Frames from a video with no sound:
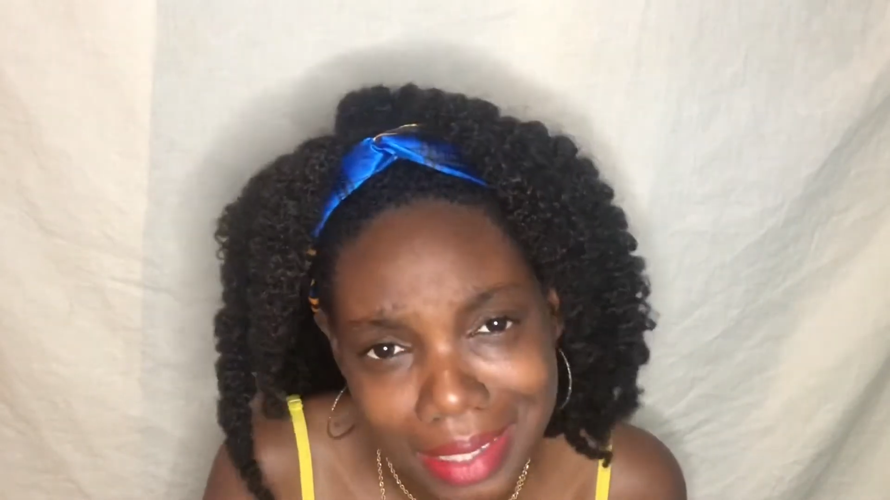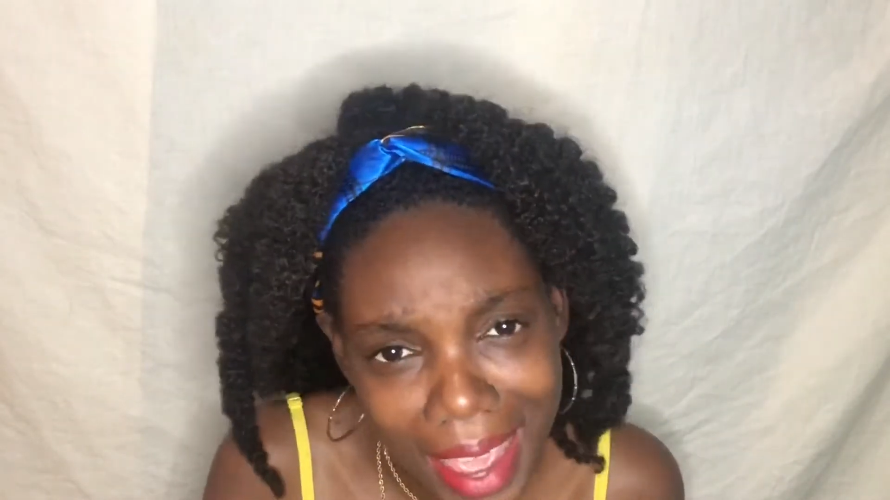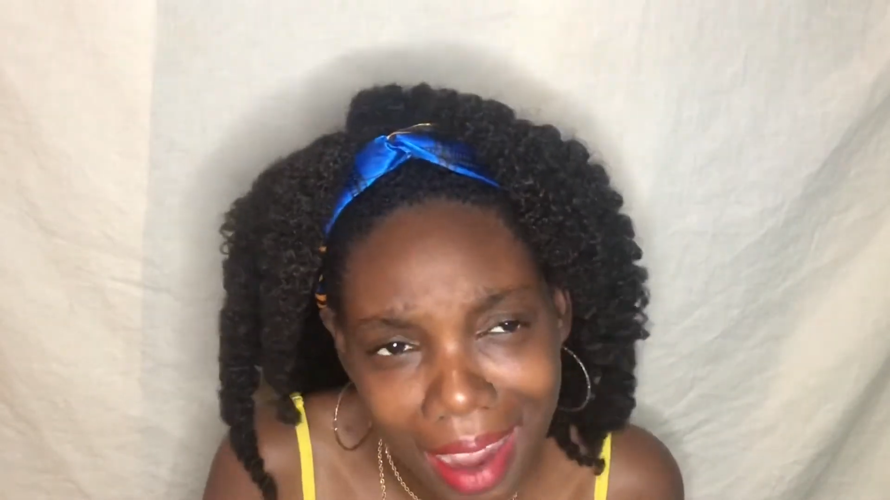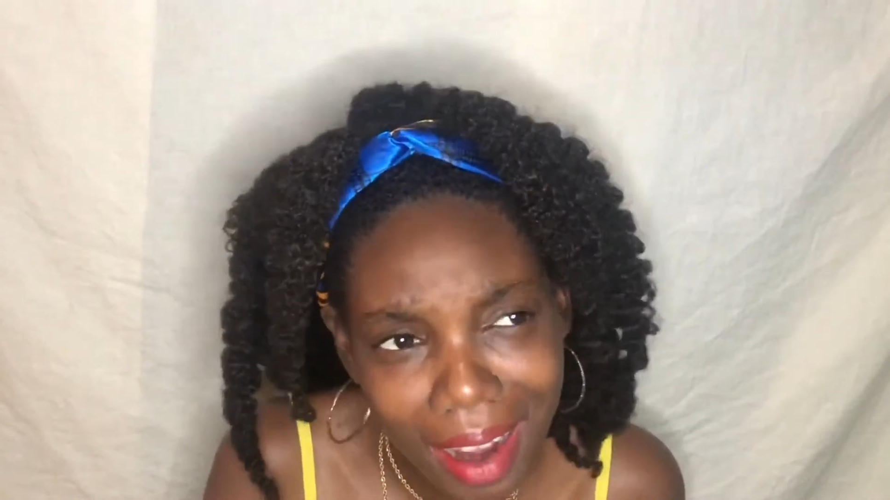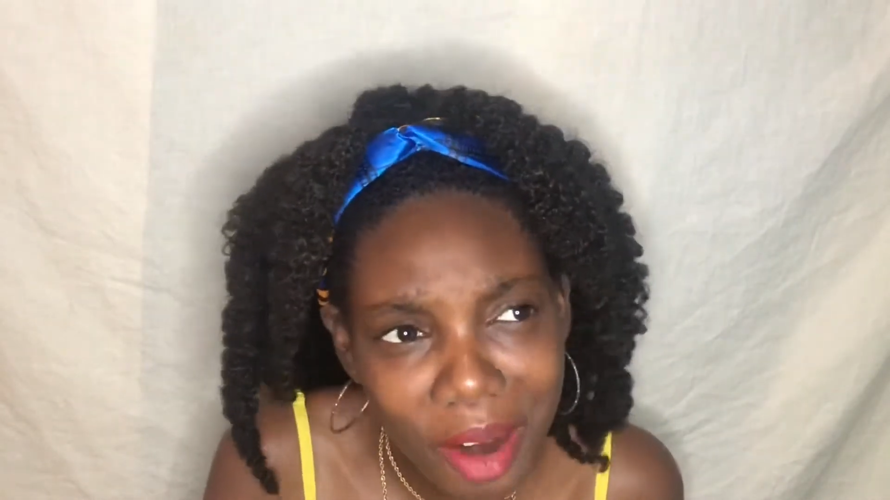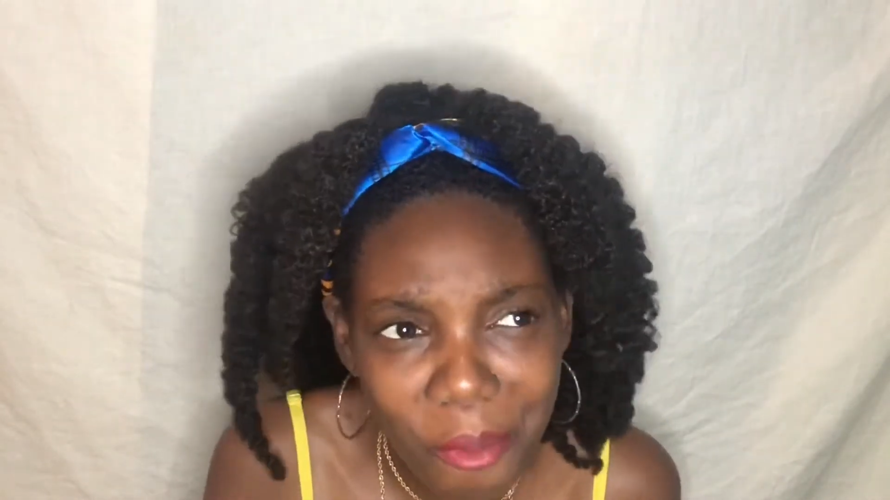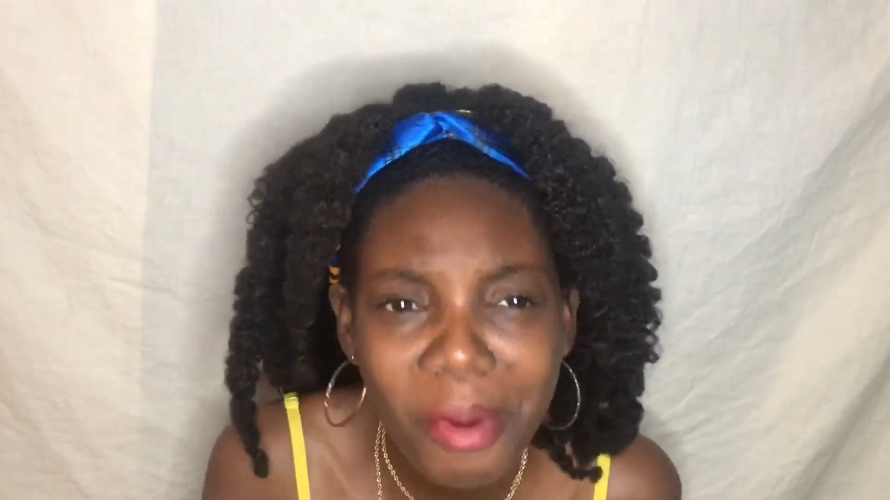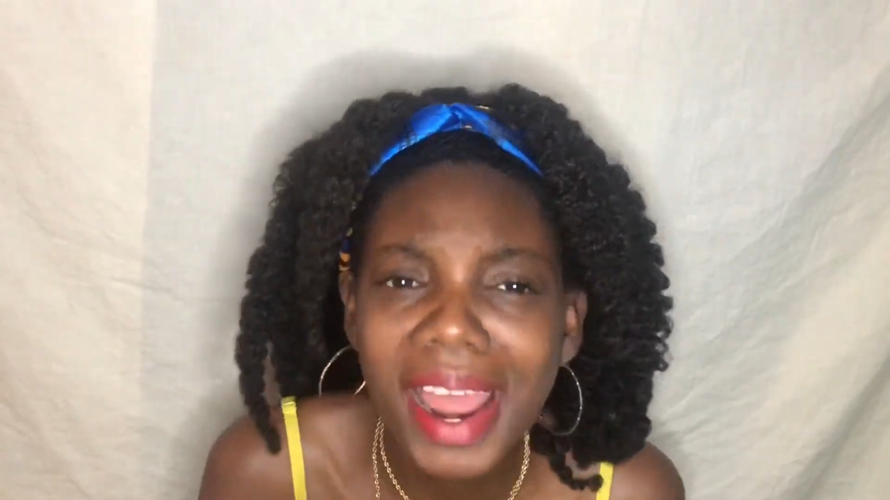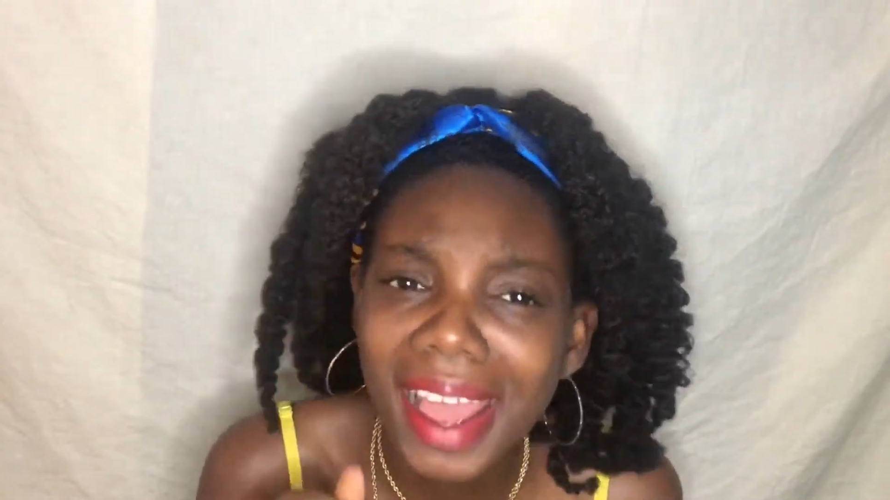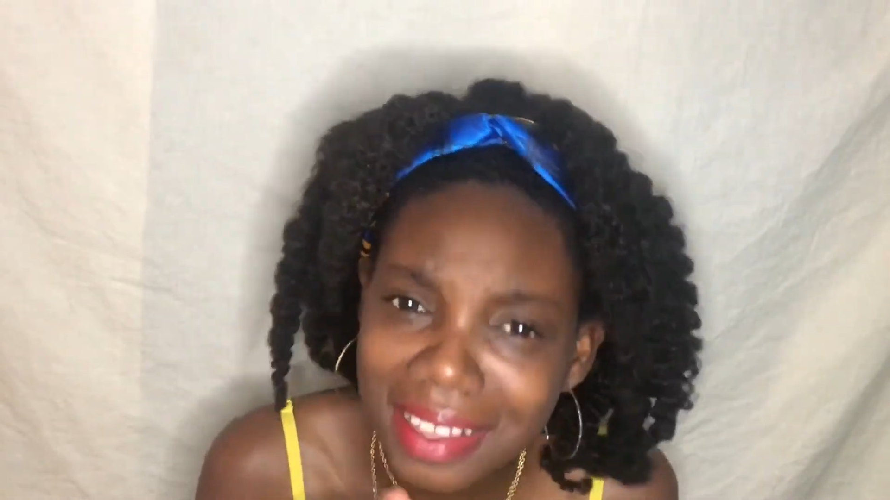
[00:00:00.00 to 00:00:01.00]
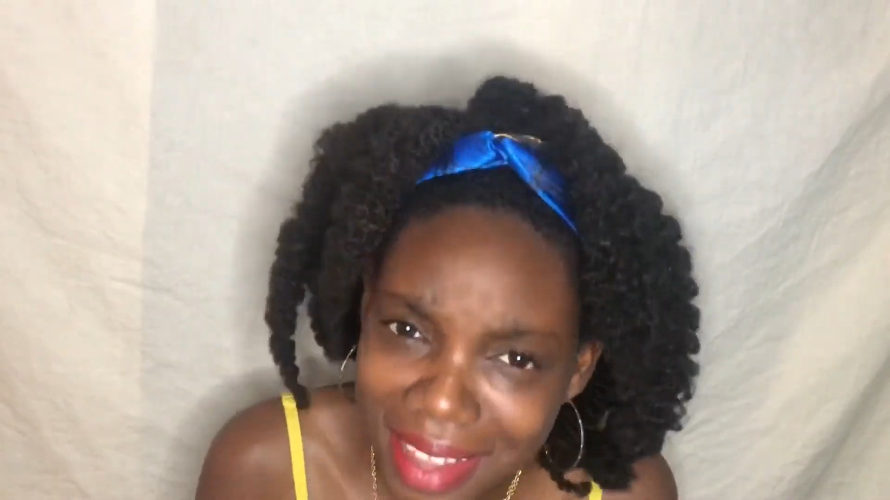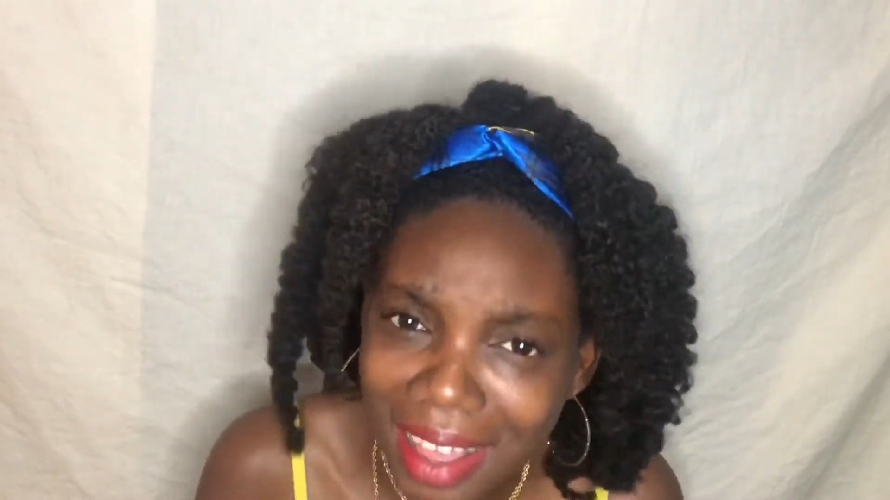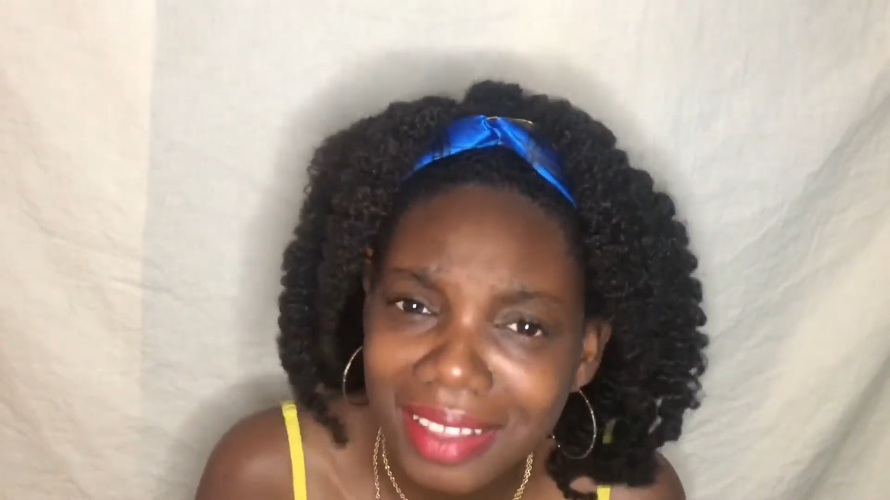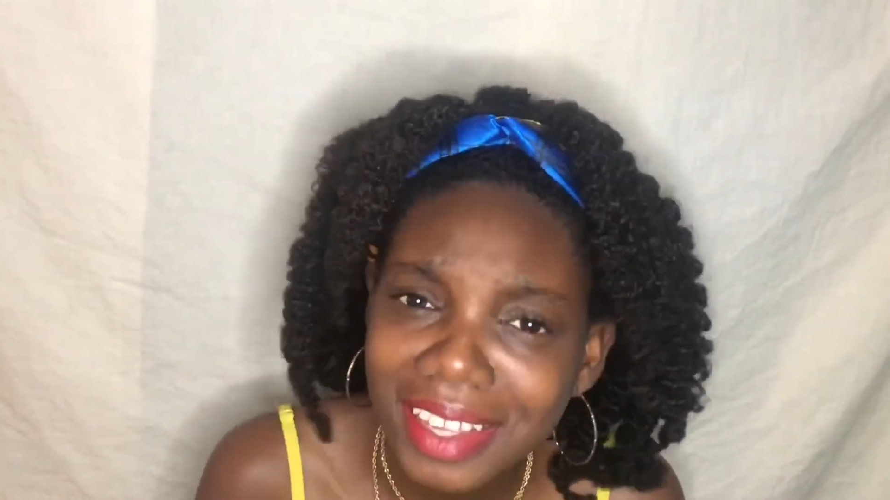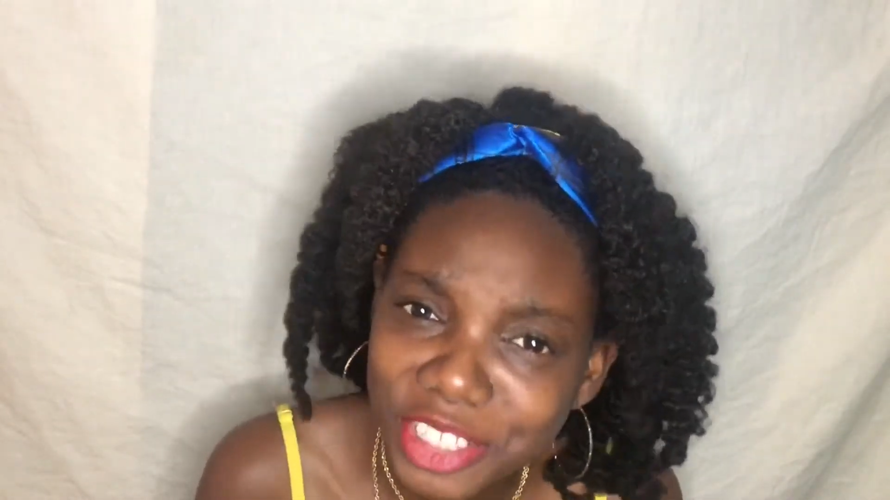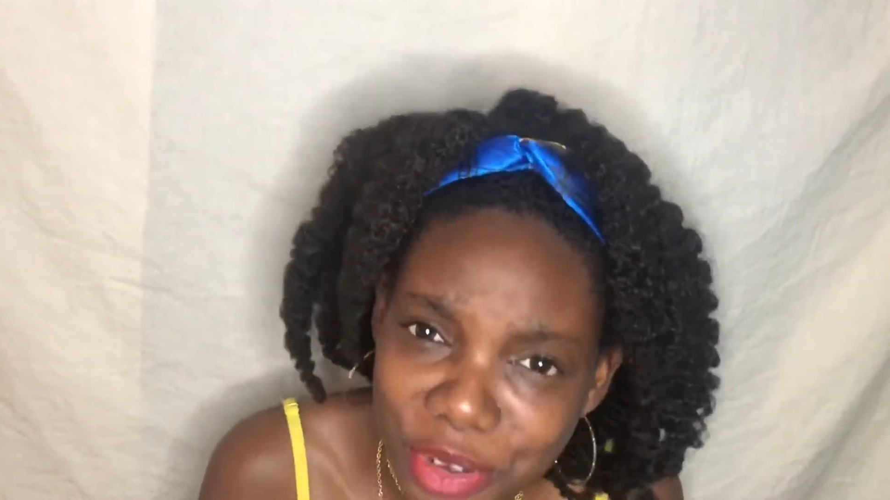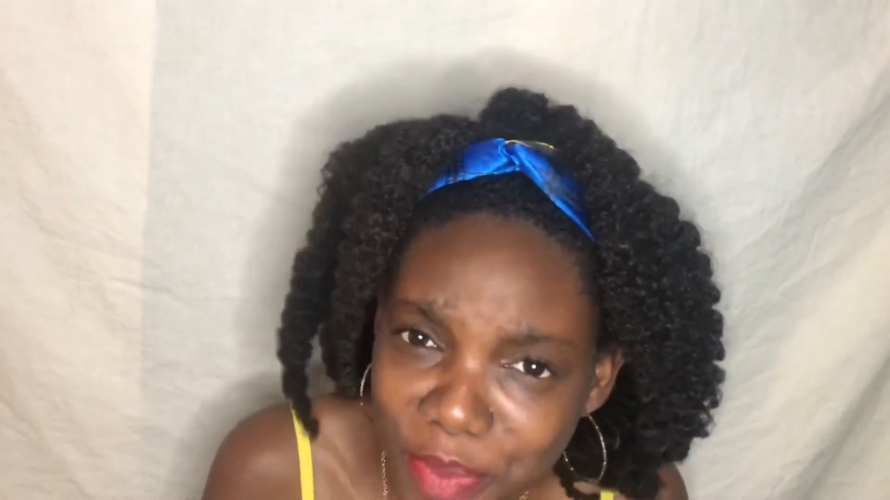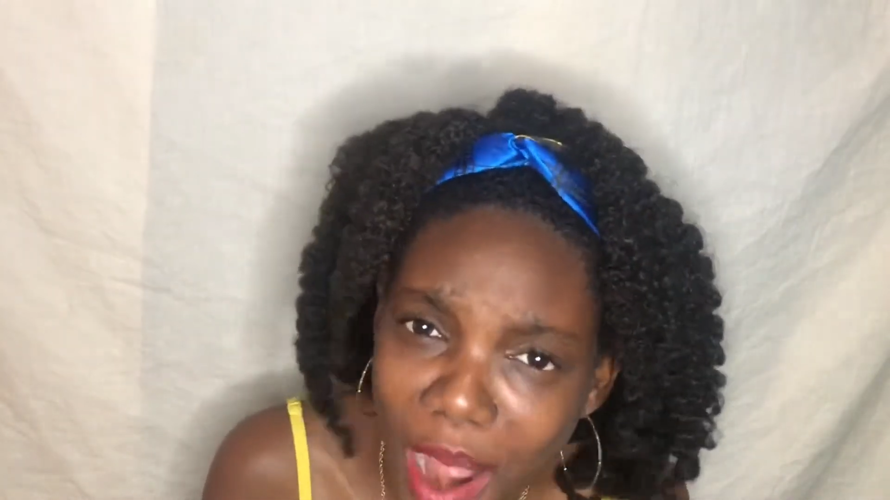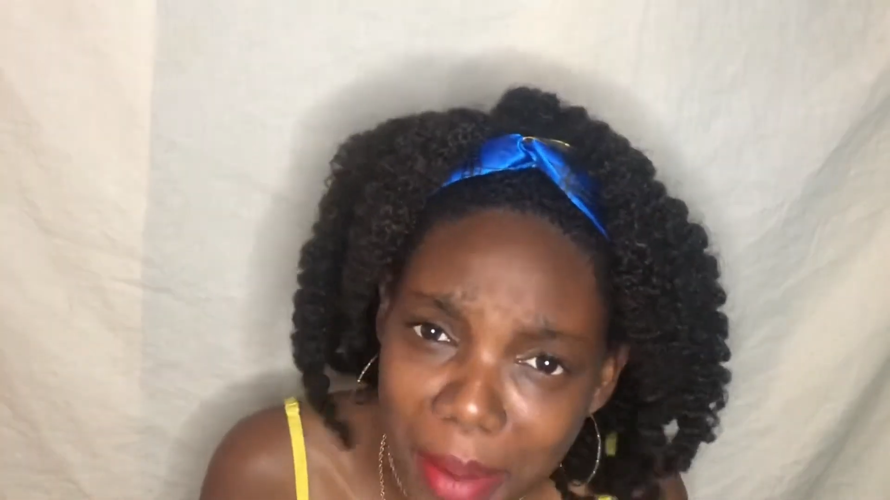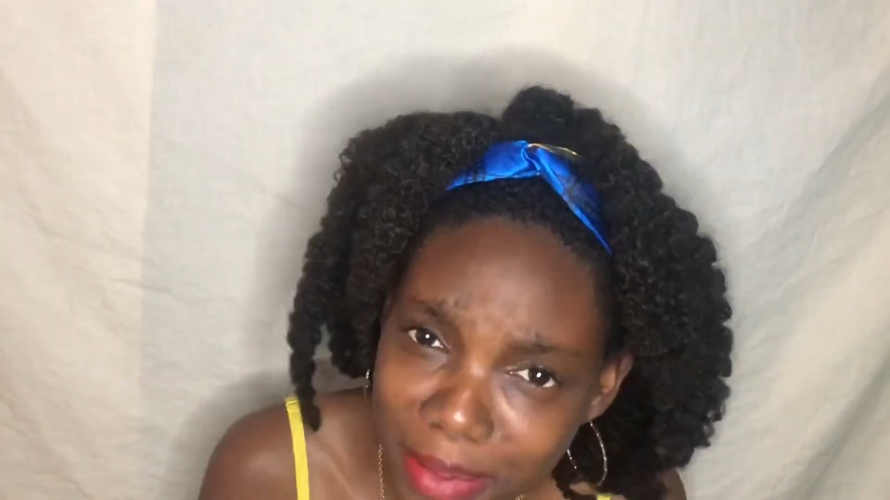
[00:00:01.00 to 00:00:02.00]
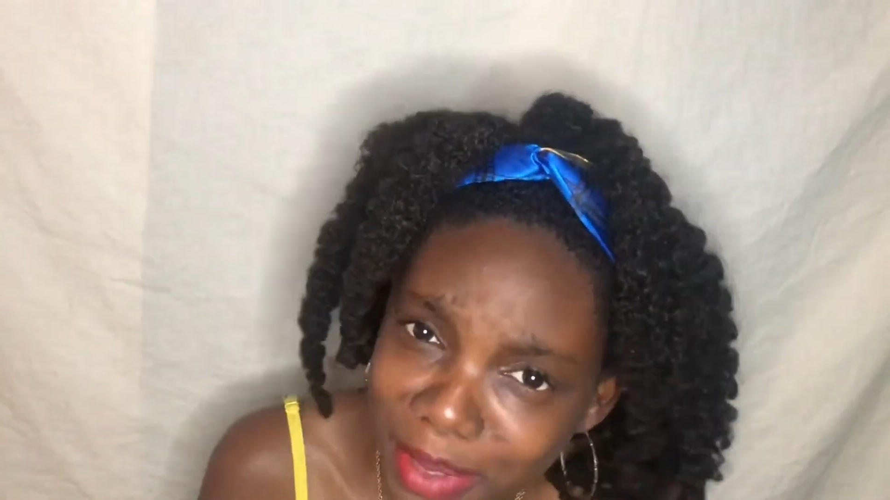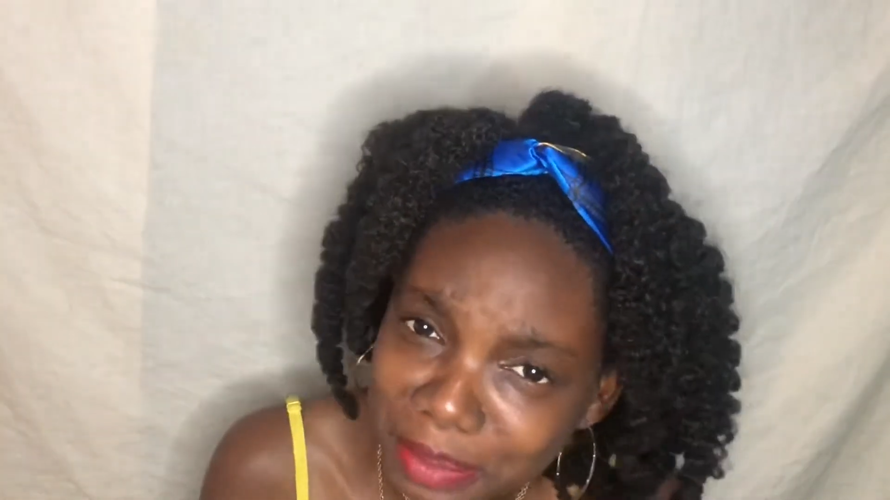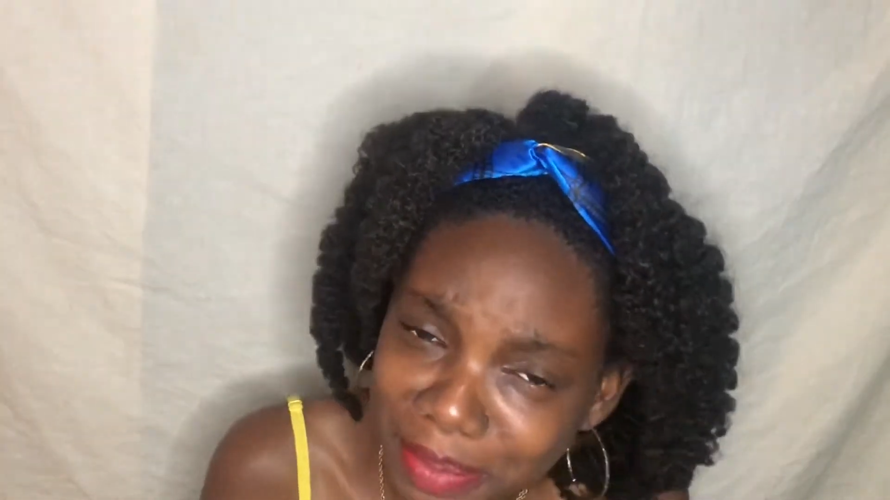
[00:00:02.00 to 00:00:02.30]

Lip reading: Like, what exactly is your problem?